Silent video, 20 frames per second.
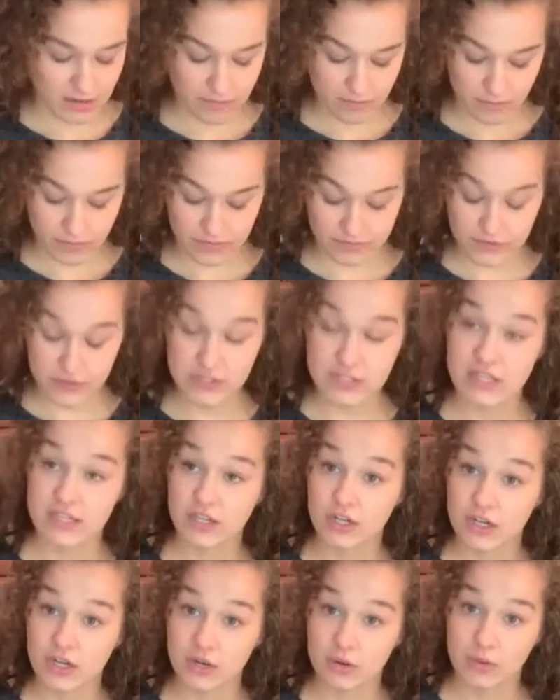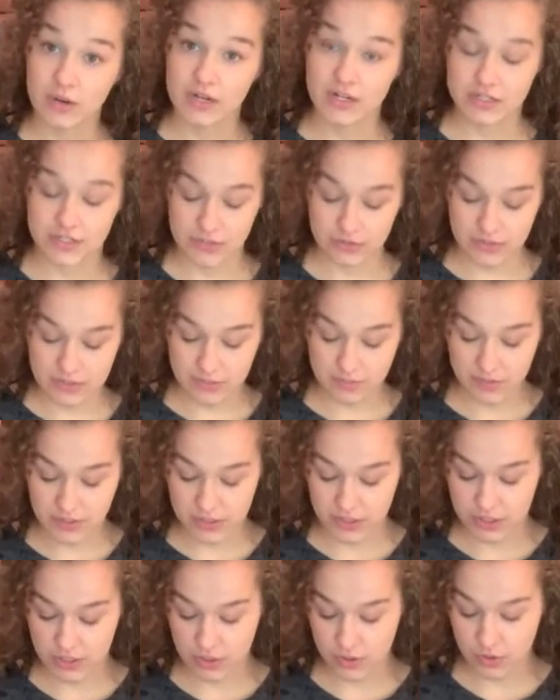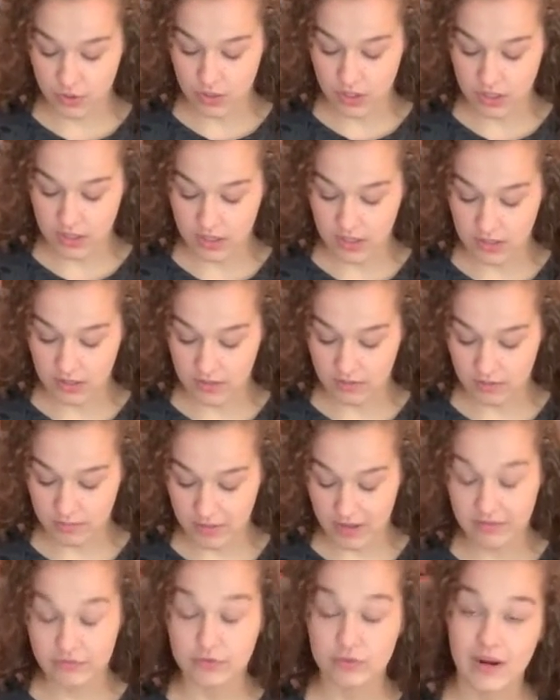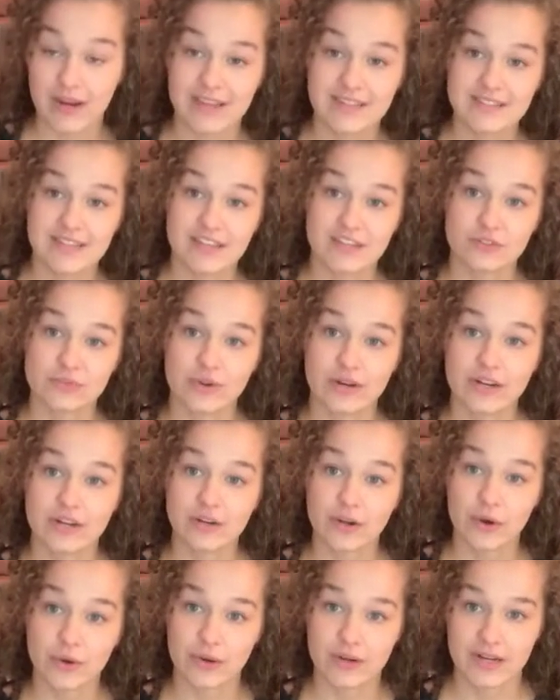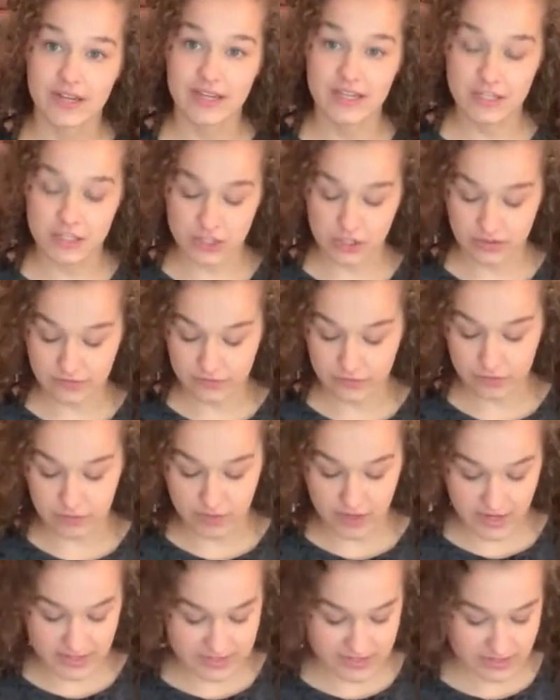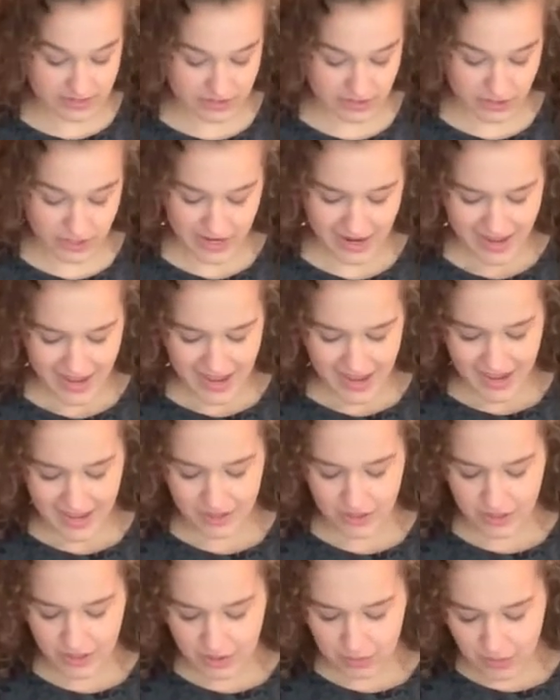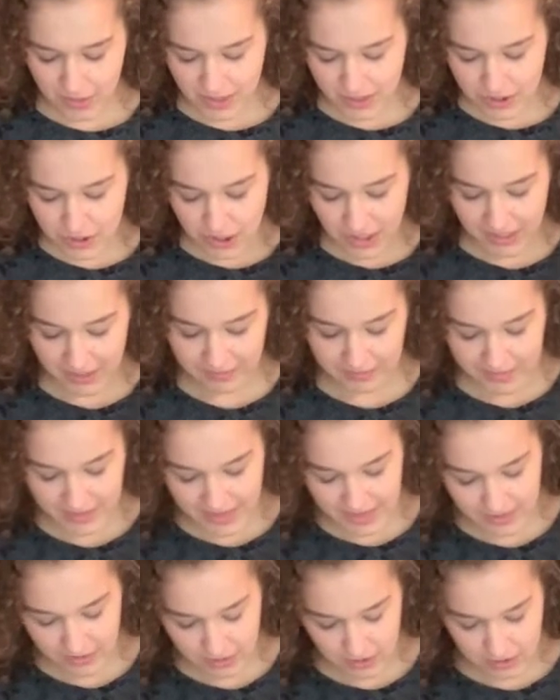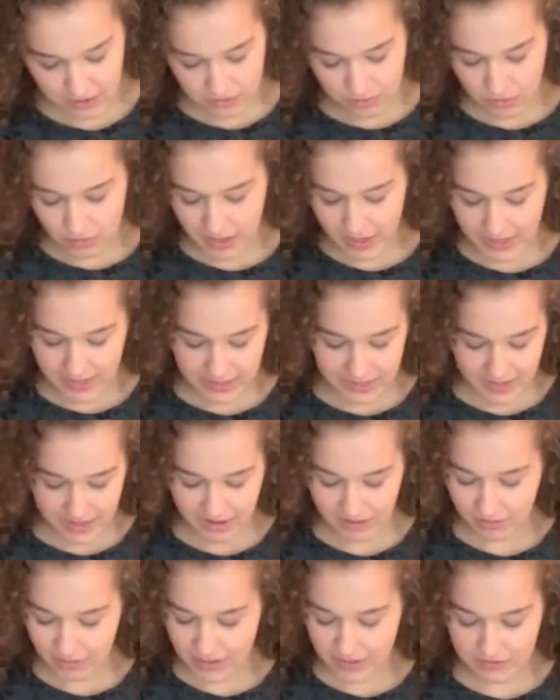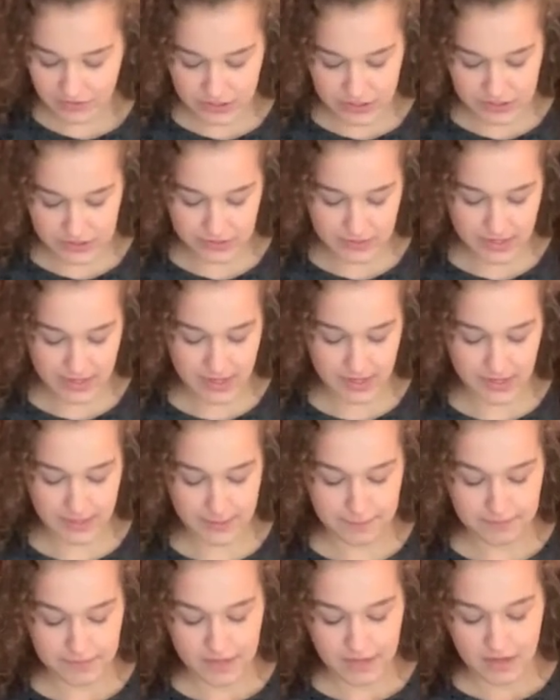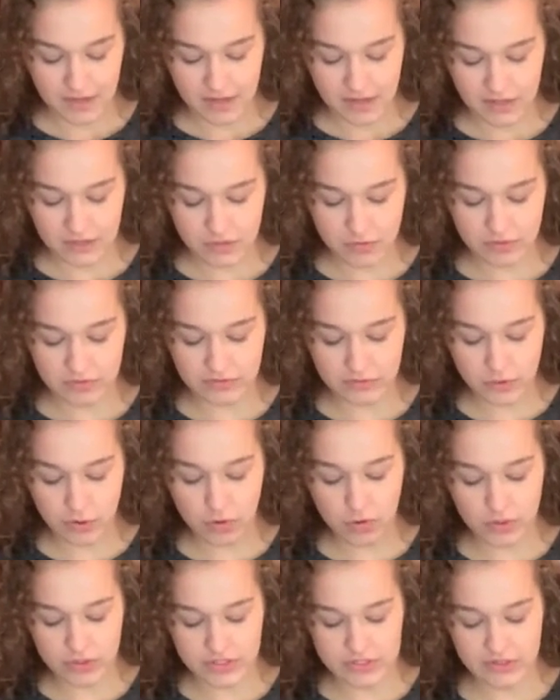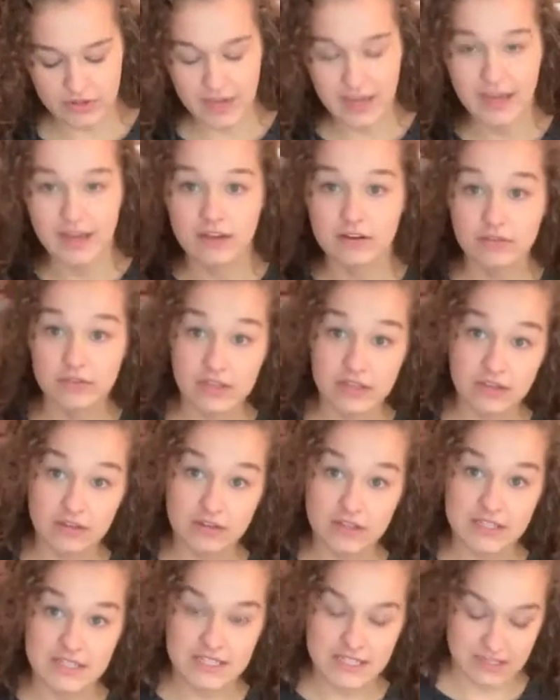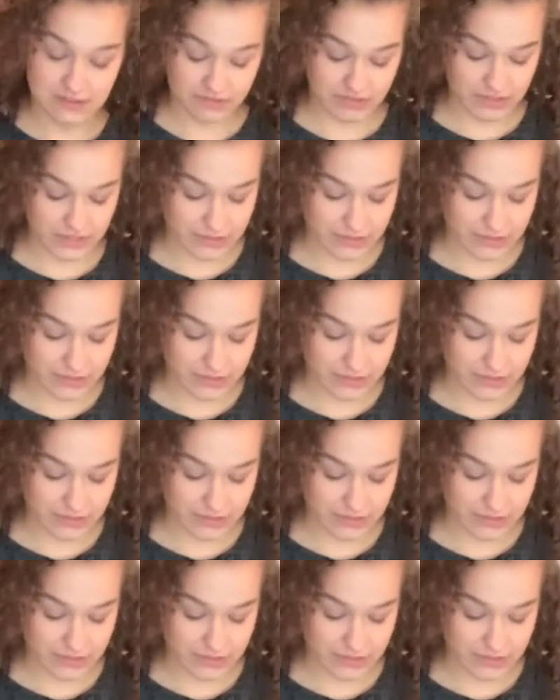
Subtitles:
the first thing you're going to want to do is put your puffed rice and shredded coconut into your food processor, and you're going to want to chop that or grind that, whatever, to a sort of coarse, I don't think you can see it very